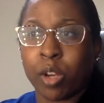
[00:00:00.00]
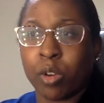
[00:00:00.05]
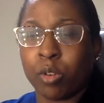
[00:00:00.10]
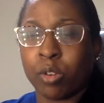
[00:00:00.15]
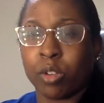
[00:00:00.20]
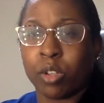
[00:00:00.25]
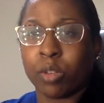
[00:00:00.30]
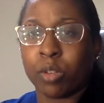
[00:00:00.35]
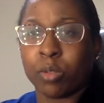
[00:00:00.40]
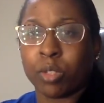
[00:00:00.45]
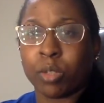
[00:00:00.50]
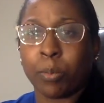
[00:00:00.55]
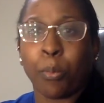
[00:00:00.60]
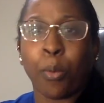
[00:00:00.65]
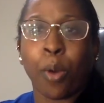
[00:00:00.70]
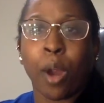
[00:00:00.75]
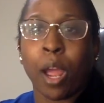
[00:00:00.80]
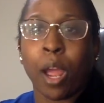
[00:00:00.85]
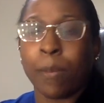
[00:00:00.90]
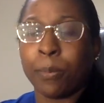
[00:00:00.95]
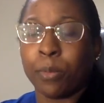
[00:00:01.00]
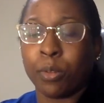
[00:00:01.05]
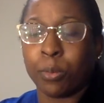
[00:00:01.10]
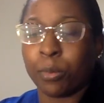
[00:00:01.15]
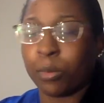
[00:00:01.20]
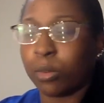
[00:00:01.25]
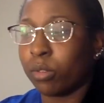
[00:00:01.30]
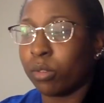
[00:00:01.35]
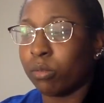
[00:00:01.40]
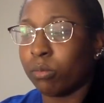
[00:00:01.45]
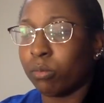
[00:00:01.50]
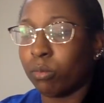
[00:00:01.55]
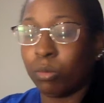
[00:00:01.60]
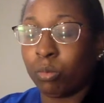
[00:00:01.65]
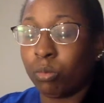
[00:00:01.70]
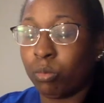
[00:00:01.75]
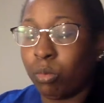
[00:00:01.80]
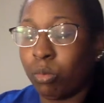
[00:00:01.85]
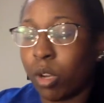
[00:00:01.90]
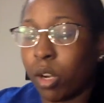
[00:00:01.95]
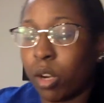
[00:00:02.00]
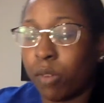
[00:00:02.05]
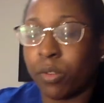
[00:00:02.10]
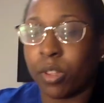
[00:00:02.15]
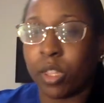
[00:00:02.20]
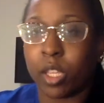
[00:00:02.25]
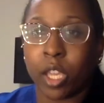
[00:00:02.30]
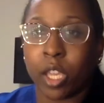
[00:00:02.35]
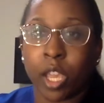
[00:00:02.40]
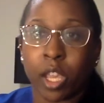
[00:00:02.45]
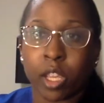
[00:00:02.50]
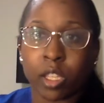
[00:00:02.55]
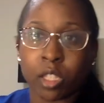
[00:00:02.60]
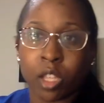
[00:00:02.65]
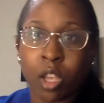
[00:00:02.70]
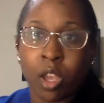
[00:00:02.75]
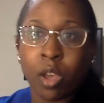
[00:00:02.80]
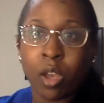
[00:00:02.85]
or there was a problem, or whatever the case.